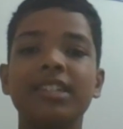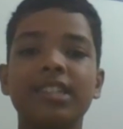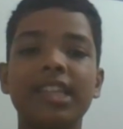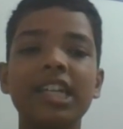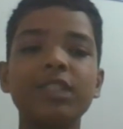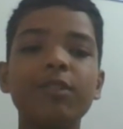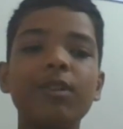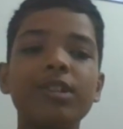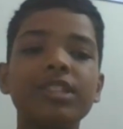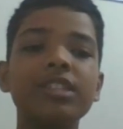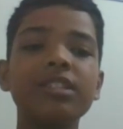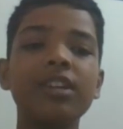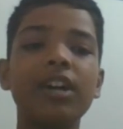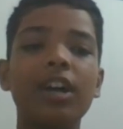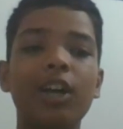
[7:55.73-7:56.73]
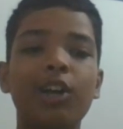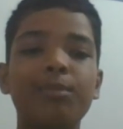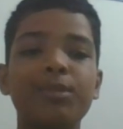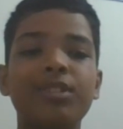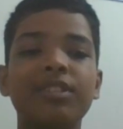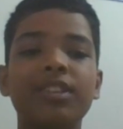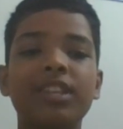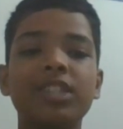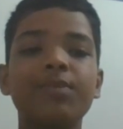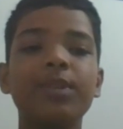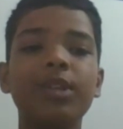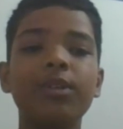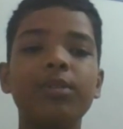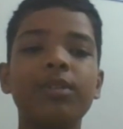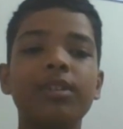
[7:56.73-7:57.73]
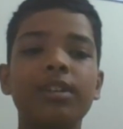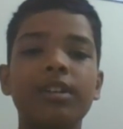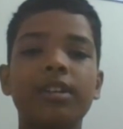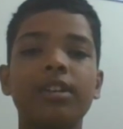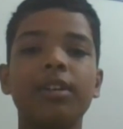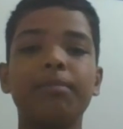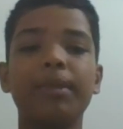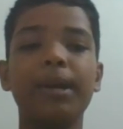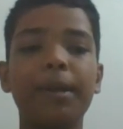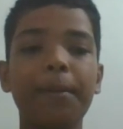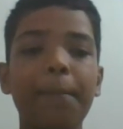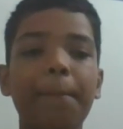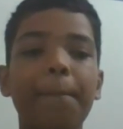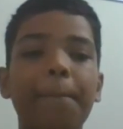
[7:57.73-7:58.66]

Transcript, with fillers: But thanks for watching. I hope you see you in the next video. Goodbye.